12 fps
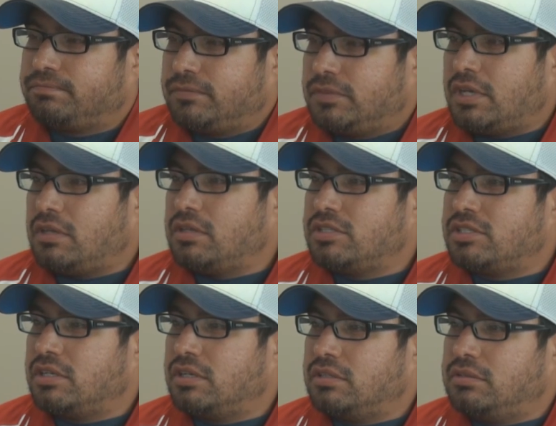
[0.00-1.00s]
tell us
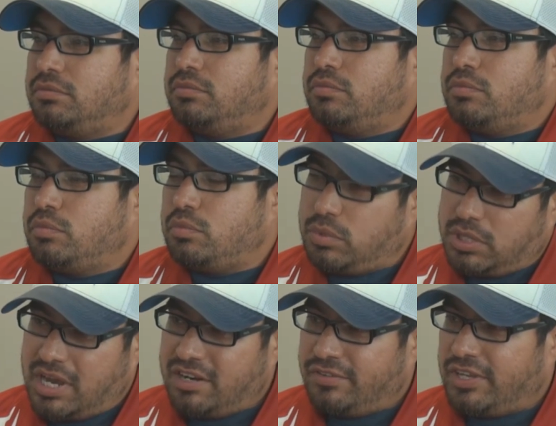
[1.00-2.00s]
uh, what
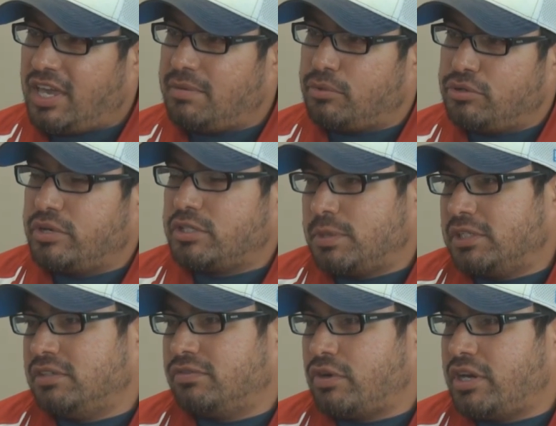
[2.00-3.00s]
kind of a game were you
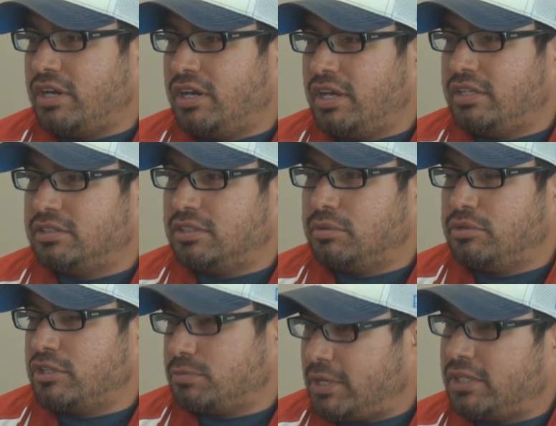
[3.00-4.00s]
expecting Friday night? Uh, were you
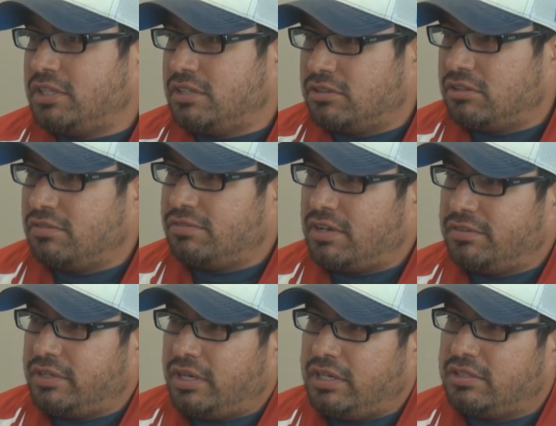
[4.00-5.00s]
expecting a thirty-five to
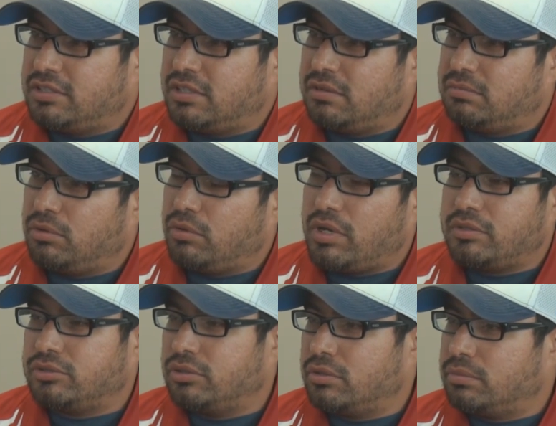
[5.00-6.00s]
eight uh,
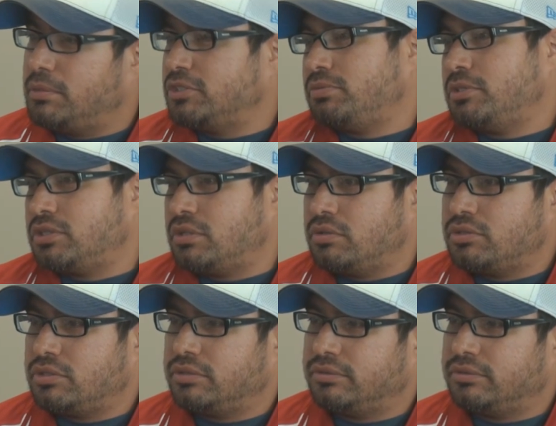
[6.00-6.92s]
blowout or much, much closer?